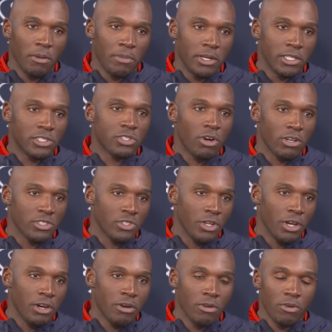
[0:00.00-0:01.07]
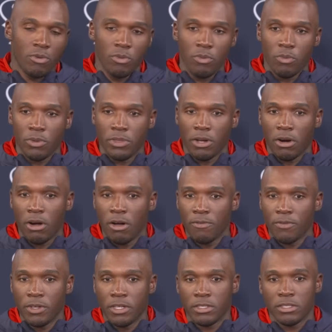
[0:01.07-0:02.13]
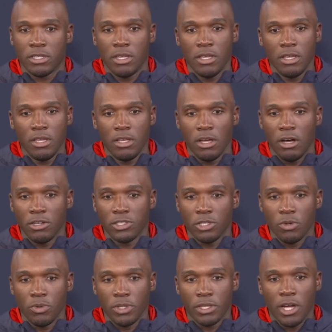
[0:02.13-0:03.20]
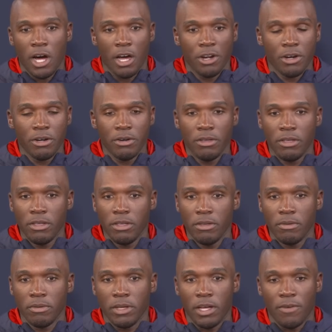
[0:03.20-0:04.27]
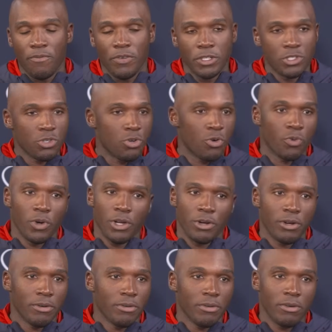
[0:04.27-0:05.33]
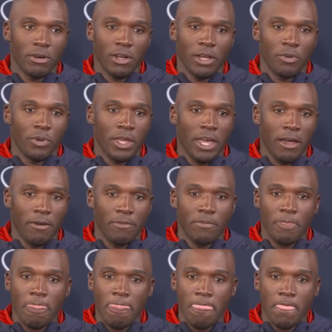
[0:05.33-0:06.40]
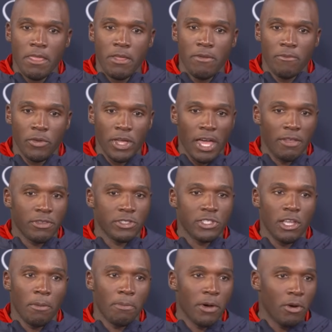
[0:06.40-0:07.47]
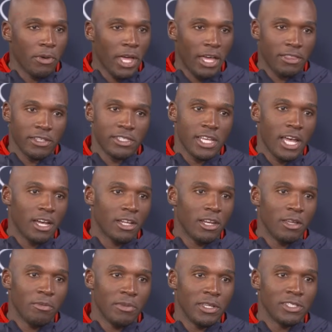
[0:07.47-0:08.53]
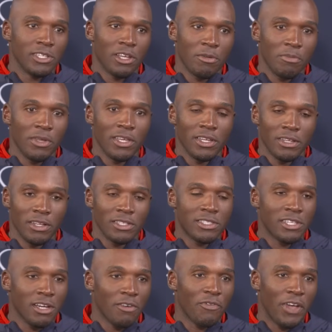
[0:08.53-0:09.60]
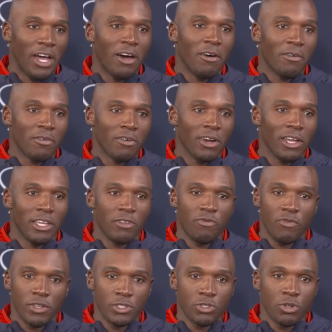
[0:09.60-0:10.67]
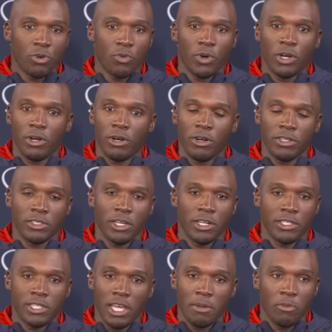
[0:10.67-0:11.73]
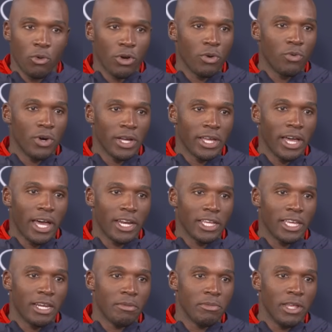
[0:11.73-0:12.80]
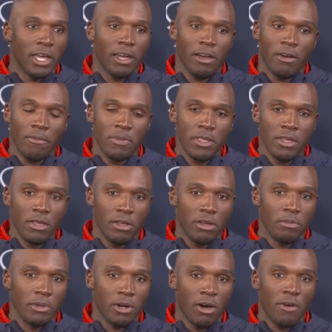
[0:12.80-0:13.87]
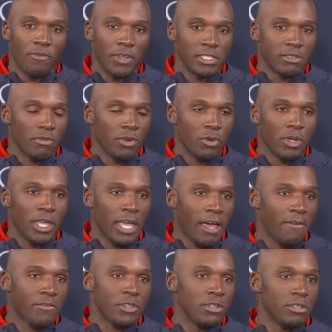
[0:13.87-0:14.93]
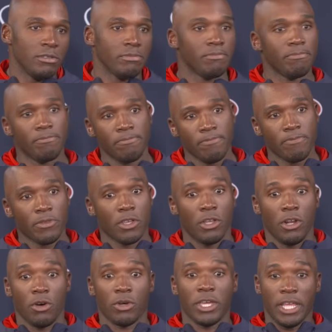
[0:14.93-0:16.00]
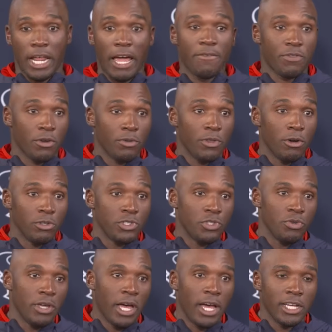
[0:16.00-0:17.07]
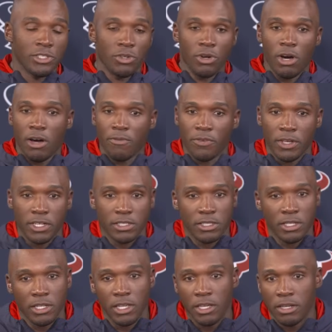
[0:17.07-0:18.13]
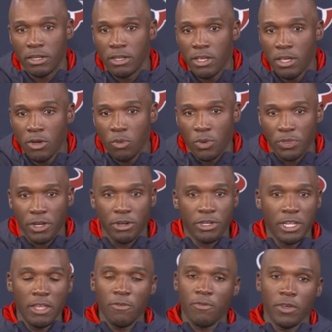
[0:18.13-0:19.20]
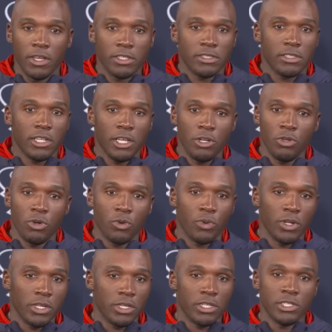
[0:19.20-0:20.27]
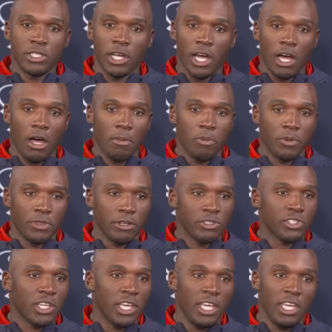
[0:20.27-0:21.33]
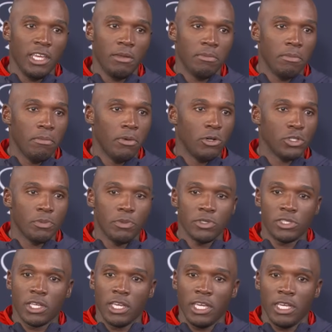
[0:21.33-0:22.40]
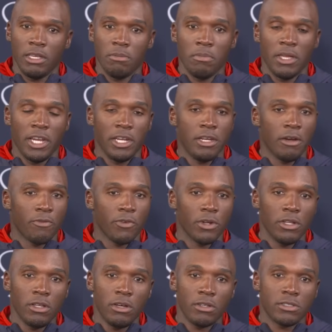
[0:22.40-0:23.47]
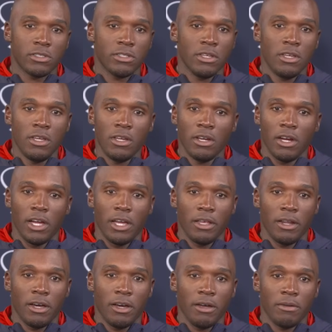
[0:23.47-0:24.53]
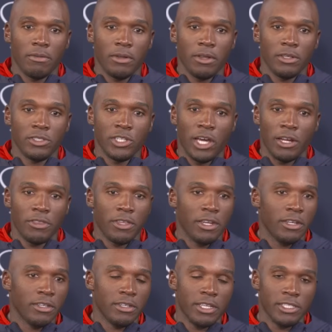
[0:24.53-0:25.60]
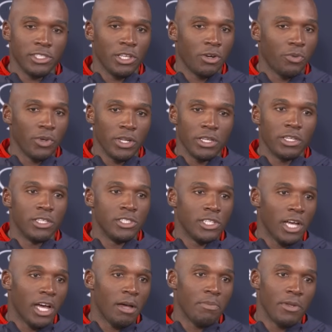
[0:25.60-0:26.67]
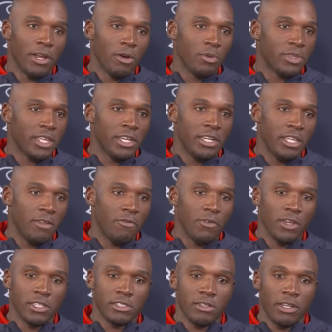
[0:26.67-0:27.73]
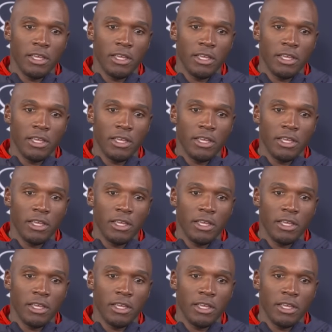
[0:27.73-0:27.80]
But it starts there with their offense. Also with Connor, a physical runner, right? We have to step up. We have to tackle him. He's going to be a tough out, right? He's a physical runner. It's going to take more than one guy to get him down. But offensively, we have to, you know, get after those two guys on offense. And then with their defense, they do a really good job with their scheme, multiple scheme, many different looks. Right, Jonathan has done a really good job there with that defense.